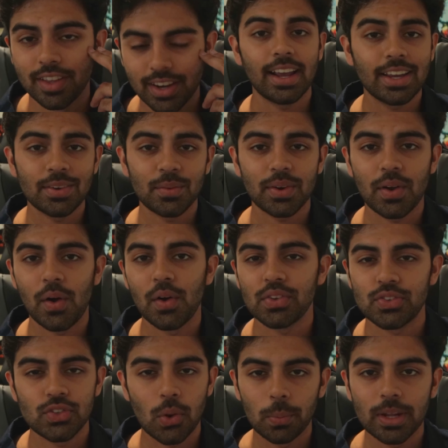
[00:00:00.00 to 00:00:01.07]
I can recall
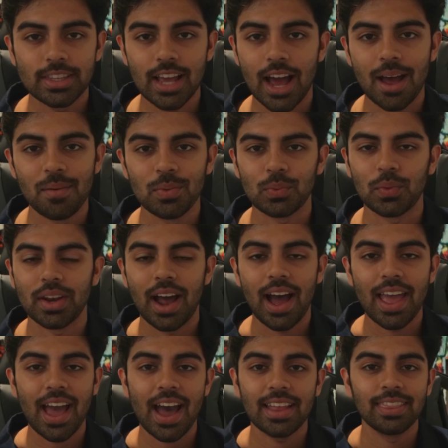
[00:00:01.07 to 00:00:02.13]
so many times when
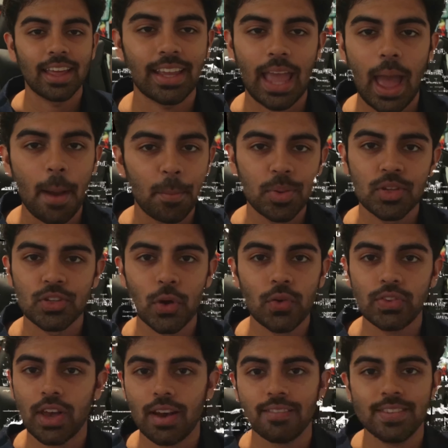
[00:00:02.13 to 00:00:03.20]
I had
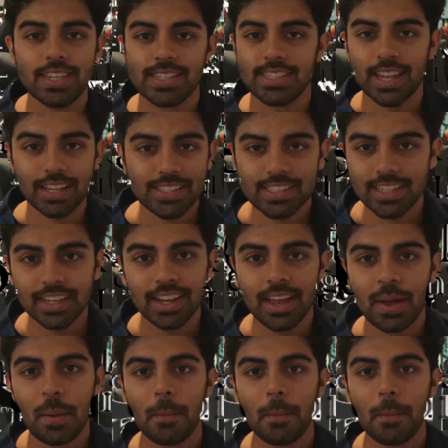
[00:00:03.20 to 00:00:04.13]
episodes of dyslexia,